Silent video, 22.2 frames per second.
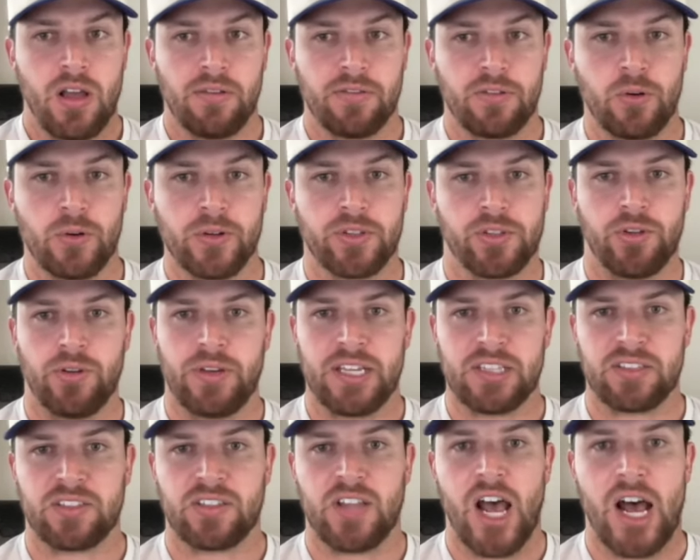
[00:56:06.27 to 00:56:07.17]
Of course, you
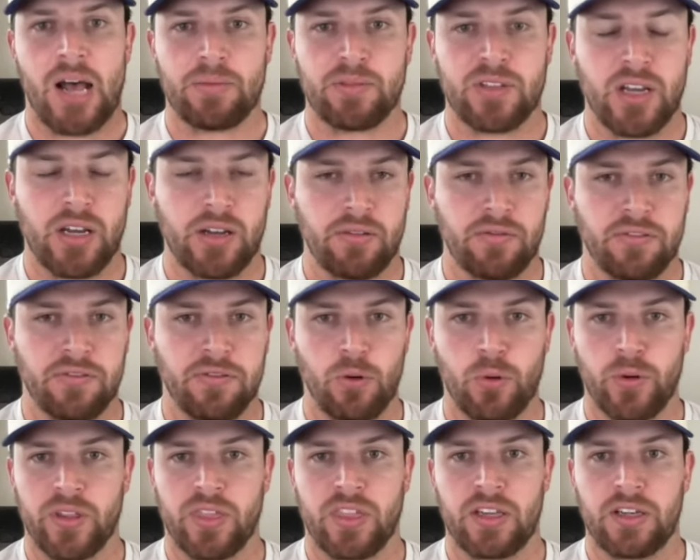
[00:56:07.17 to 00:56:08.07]
get stopped on
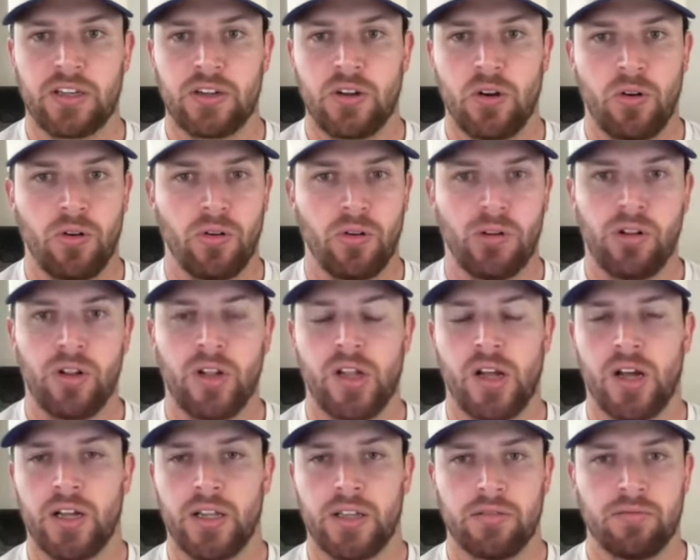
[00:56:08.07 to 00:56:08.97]
fourth and goal
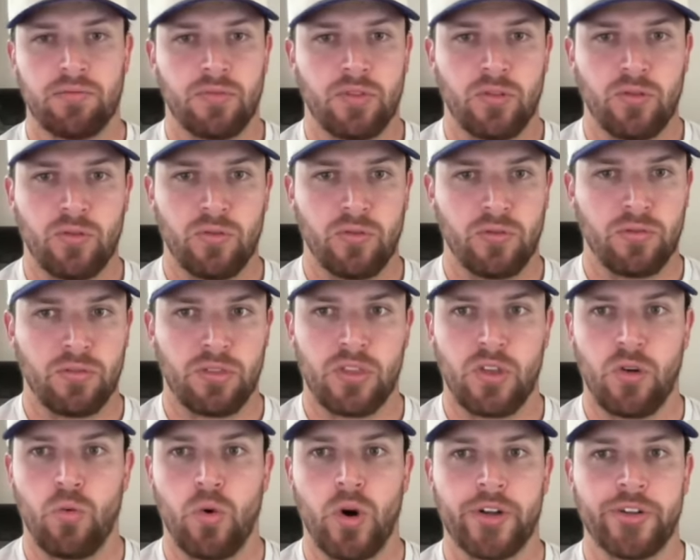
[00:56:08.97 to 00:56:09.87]
on
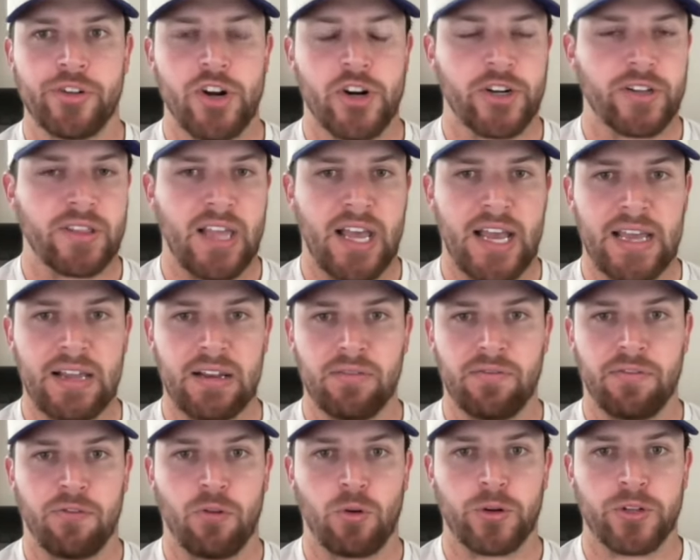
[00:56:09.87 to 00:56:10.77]
the one yard
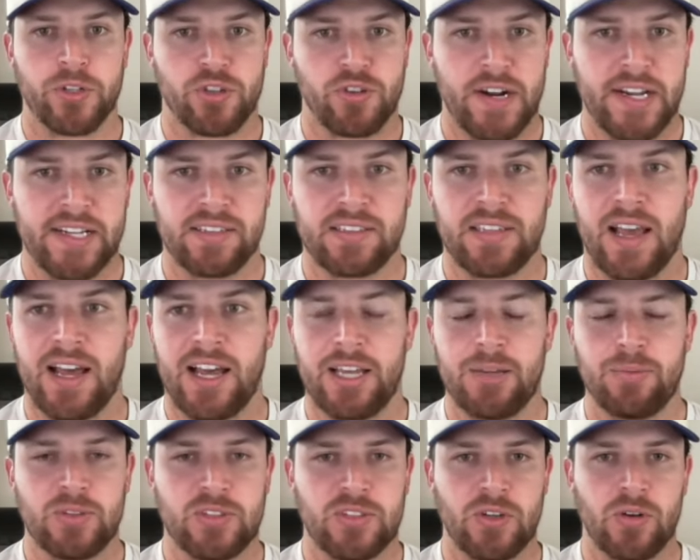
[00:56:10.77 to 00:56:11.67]
line four straight times.